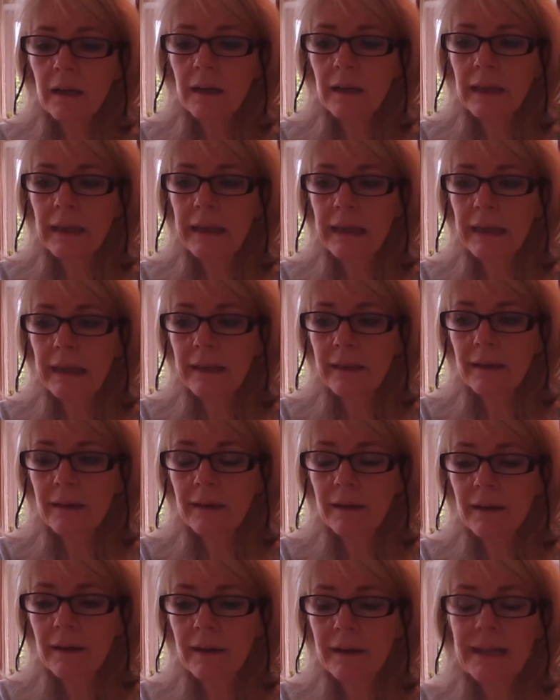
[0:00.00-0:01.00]
he
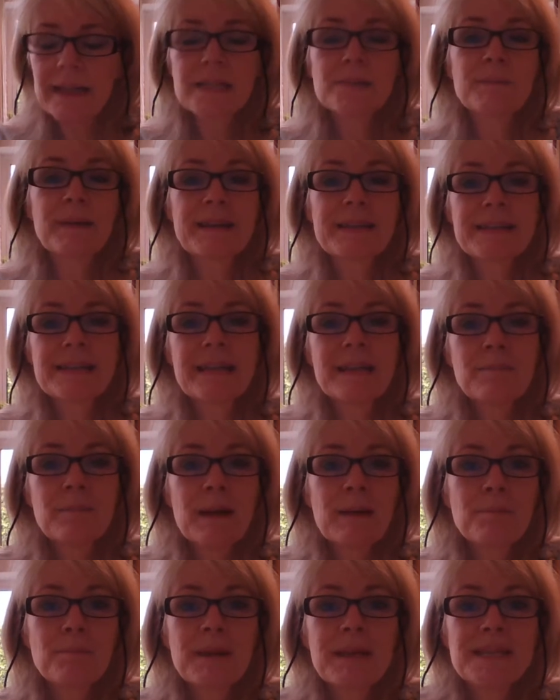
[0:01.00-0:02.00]
unexpectedly
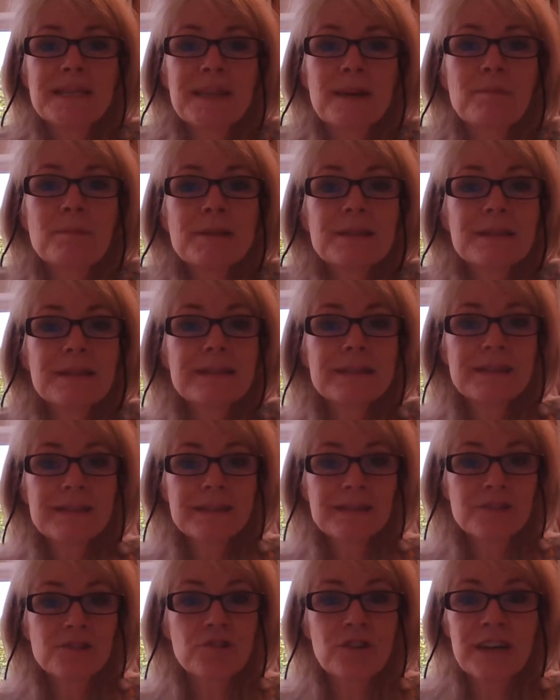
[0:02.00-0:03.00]
made me some as a
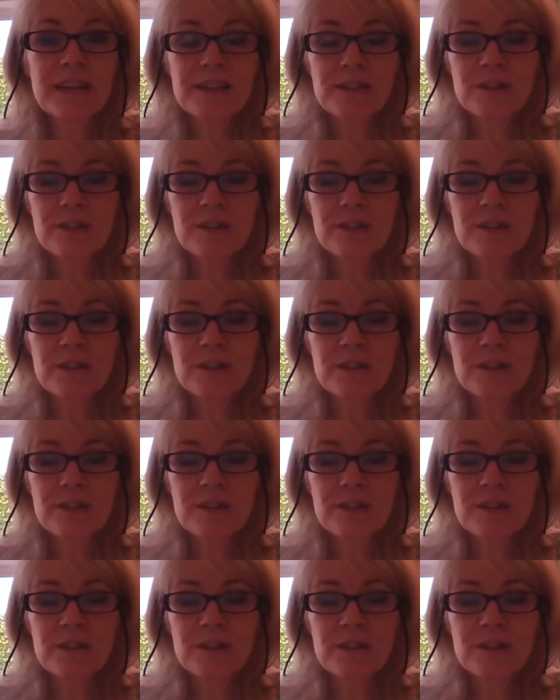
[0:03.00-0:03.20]
little treat,